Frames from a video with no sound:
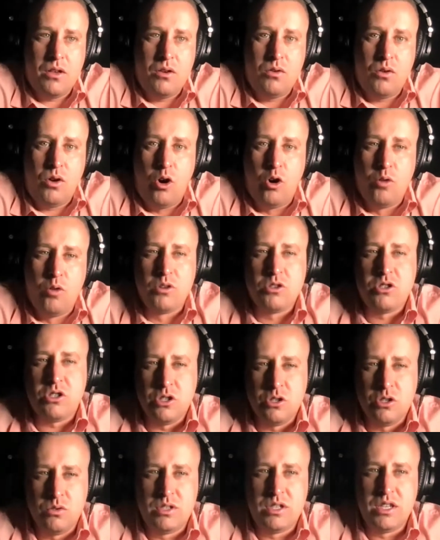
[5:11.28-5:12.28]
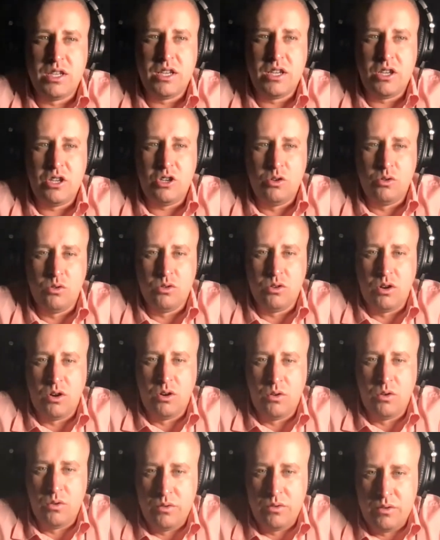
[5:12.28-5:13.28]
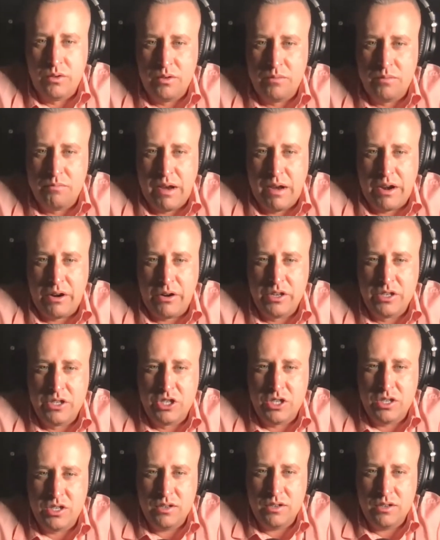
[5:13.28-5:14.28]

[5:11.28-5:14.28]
almost losing your own marriage?